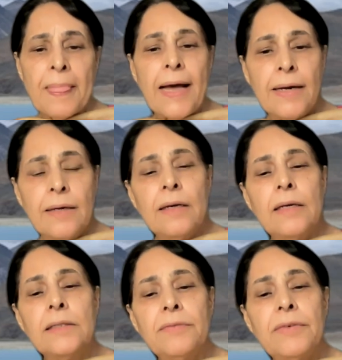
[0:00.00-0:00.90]
And
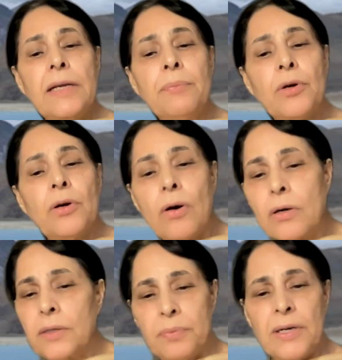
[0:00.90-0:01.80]
it's a very
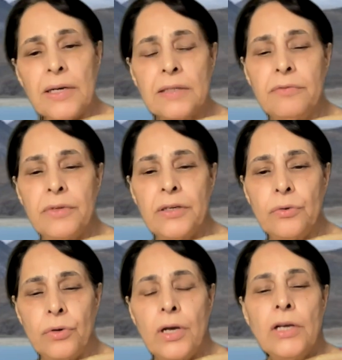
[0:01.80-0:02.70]
prolonged reproductive
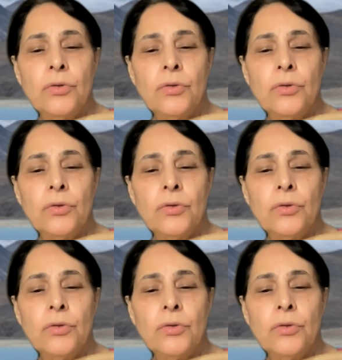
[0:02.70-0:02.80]
window.